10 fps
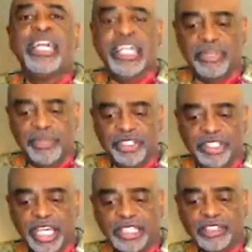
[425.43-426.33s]
enemy
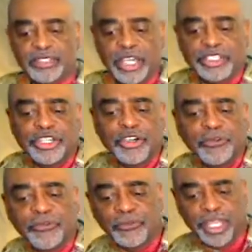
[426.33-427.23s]
to that to
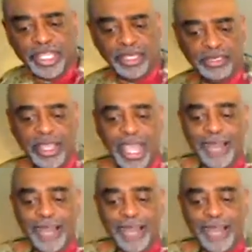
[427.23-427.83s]
your friend.